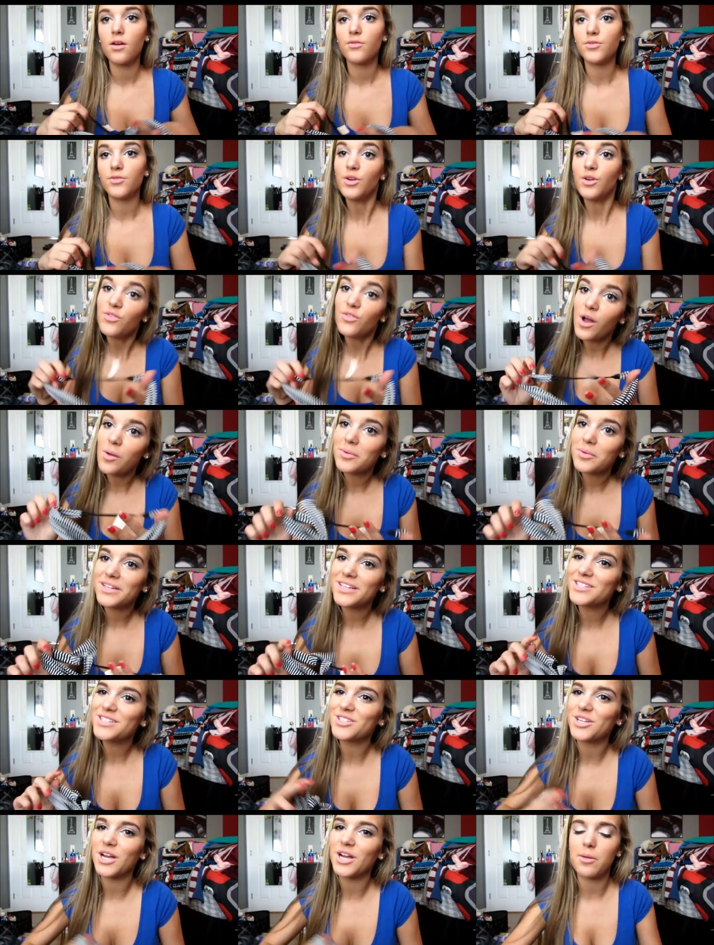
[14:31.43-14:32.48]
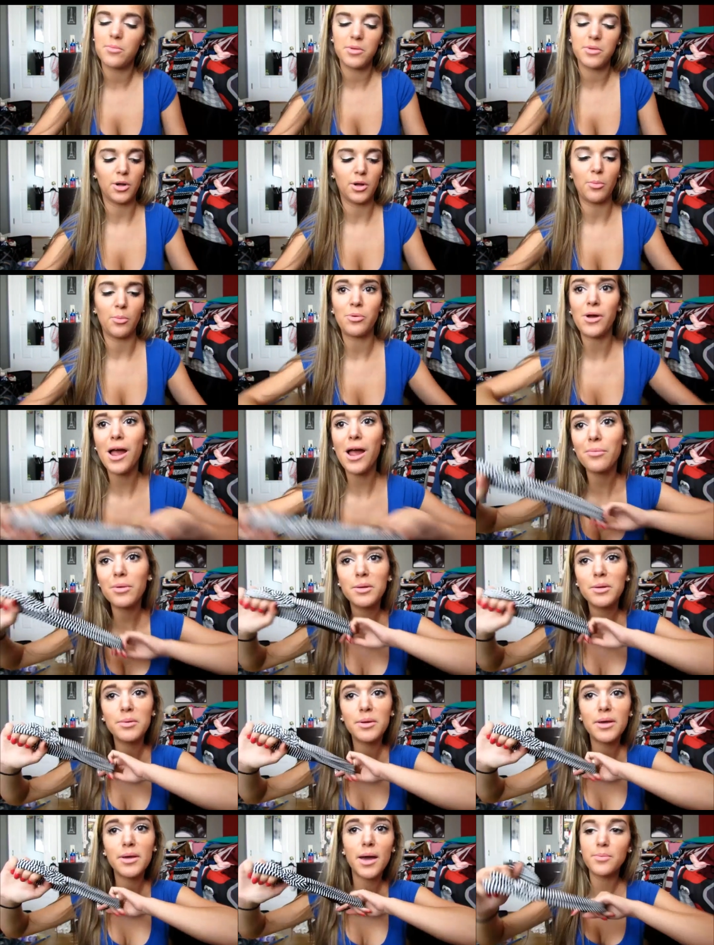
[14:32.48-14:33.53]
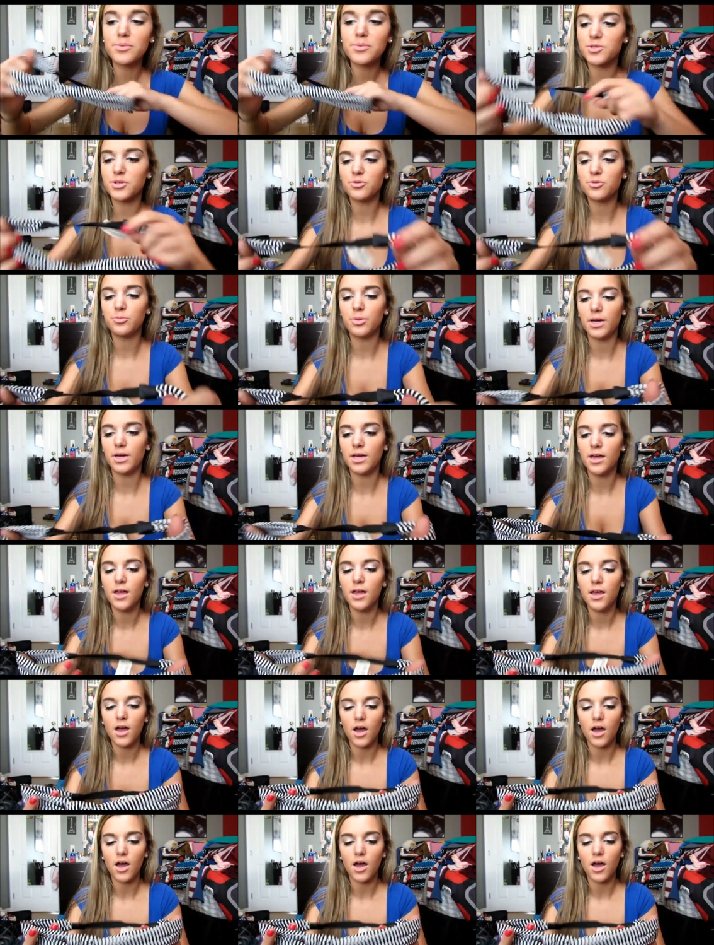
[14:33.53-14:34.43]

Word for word: If you don't follow me on Instagram, it'll probably be up soon, but,